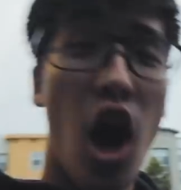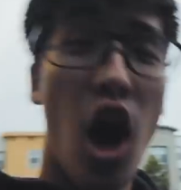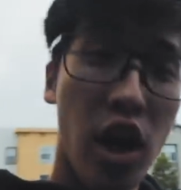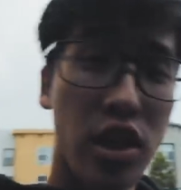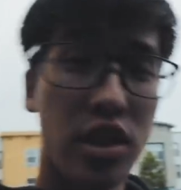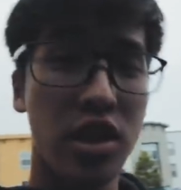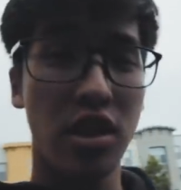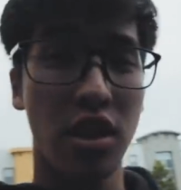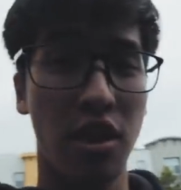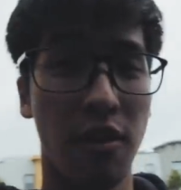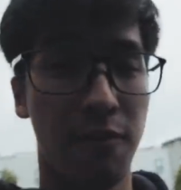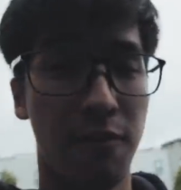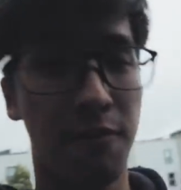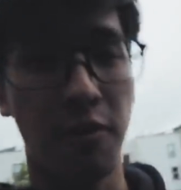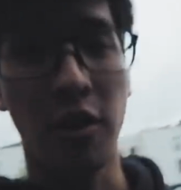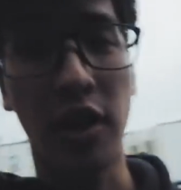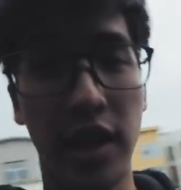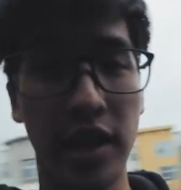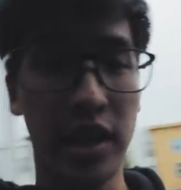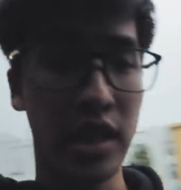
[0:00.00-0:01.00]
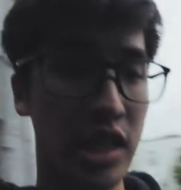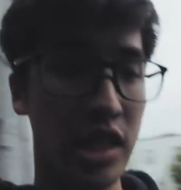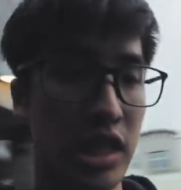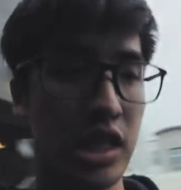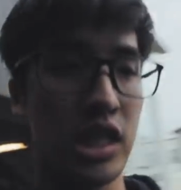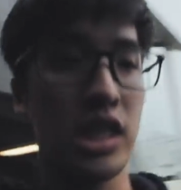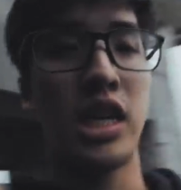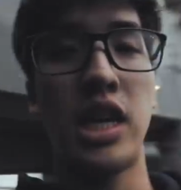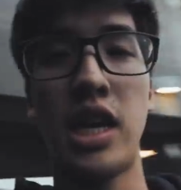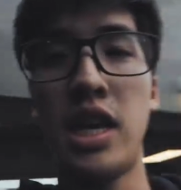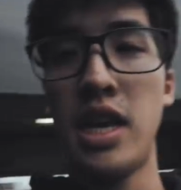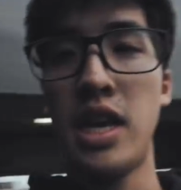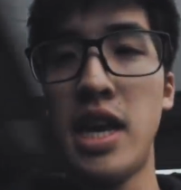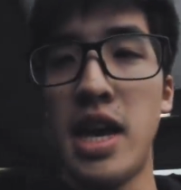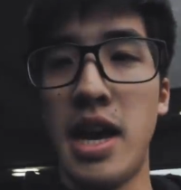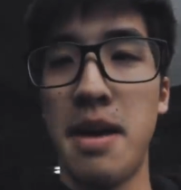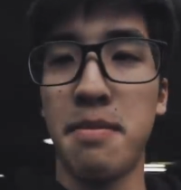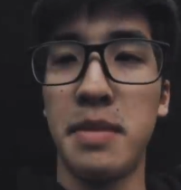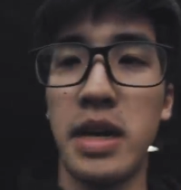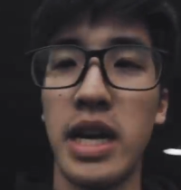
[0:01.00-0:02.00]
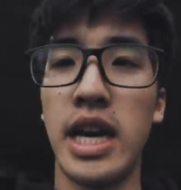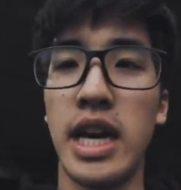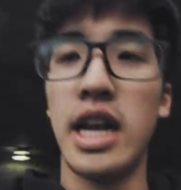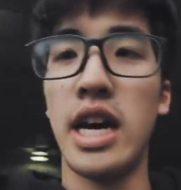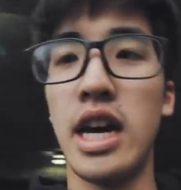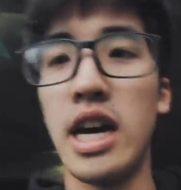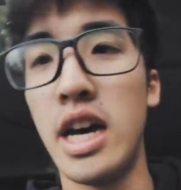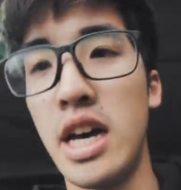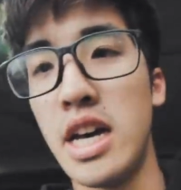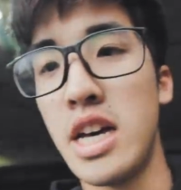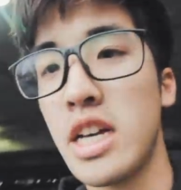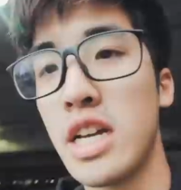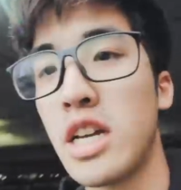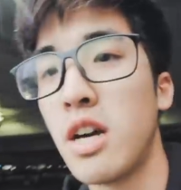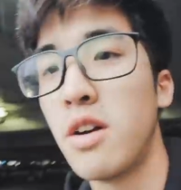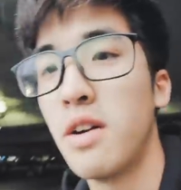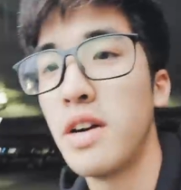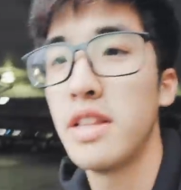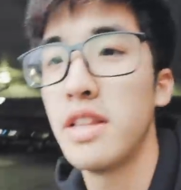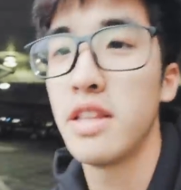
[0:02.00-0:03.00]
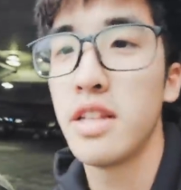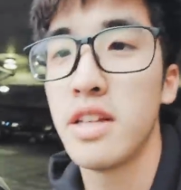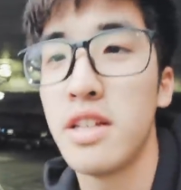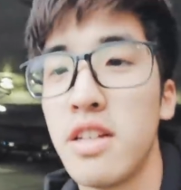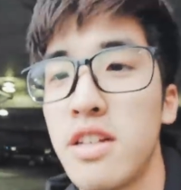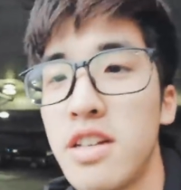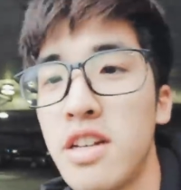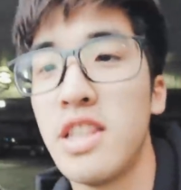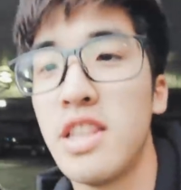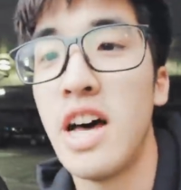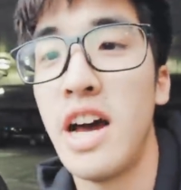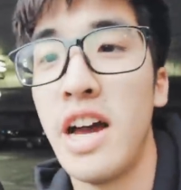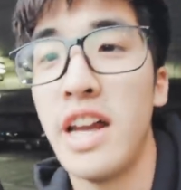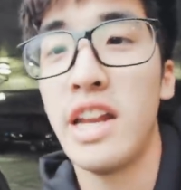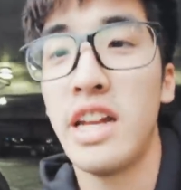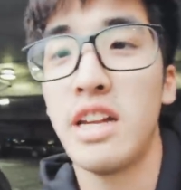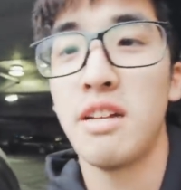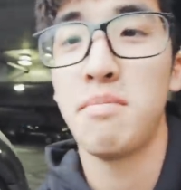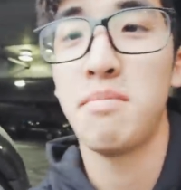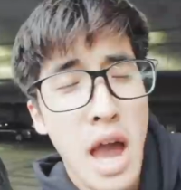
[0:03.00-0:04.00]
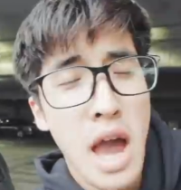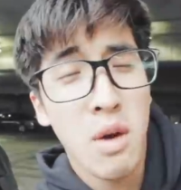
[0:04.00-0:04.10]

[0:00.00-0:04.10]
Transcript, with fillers: On to the fronts. I'm gonna go into good lighting.